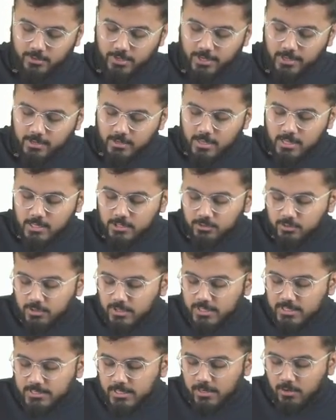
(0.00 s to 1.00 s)
Okay? So
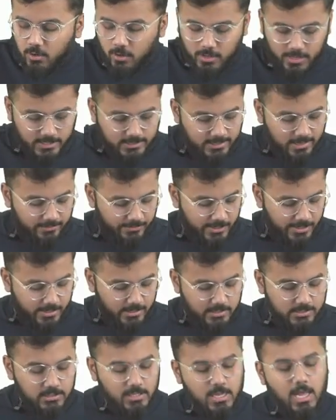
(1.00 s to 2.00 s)
these are called as
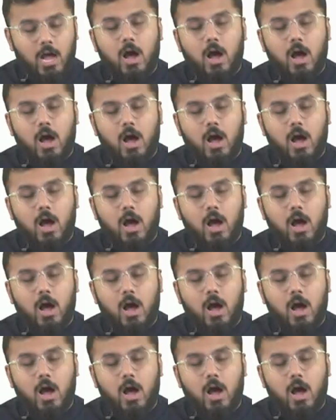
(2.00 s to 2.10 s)
lumbricals.